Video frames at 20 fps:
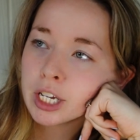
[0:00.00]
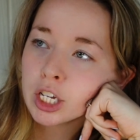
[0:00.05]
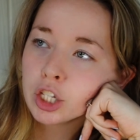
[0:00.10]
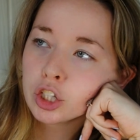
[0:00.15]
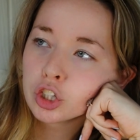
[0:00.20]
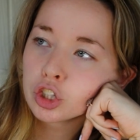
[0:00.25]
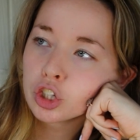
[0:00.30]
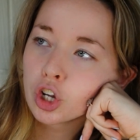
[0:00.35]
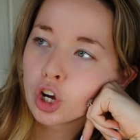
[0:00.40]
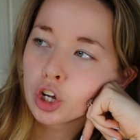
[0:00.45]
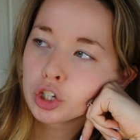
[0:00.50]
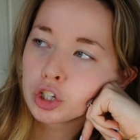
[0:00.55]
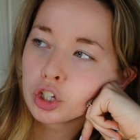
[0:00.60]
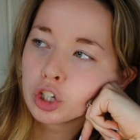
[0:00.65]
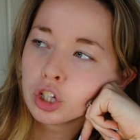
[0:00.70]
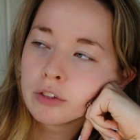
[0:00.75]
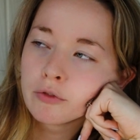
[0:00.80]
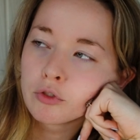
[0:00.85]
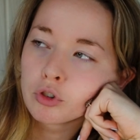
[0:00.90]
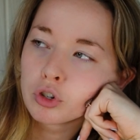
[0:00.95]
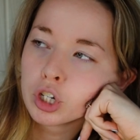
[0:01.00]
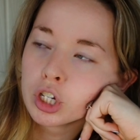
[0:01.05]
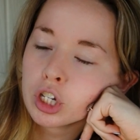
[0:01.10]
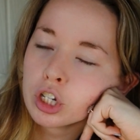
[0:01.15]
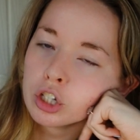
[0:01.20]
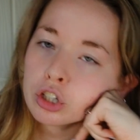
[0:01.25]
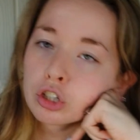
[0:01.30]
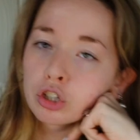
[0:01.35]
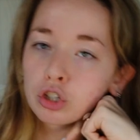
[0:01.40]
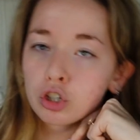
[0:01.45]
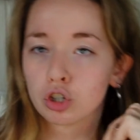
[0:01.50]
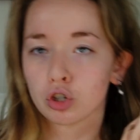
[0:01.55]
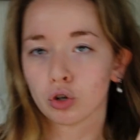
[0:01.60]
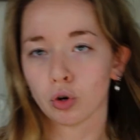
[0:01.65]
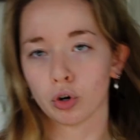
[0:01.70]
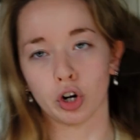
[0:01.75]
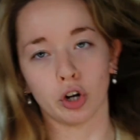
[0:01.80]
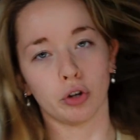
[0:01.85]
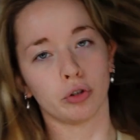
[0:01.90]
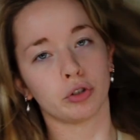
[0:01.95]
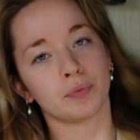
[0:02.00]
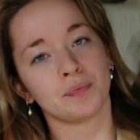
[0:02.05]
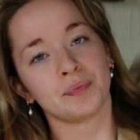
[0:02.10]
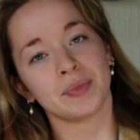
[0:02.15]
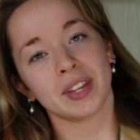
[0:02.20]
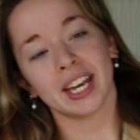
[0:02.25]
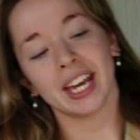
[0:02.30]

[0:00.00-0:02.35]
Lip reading: It's not delivery, it's DiGiorno's.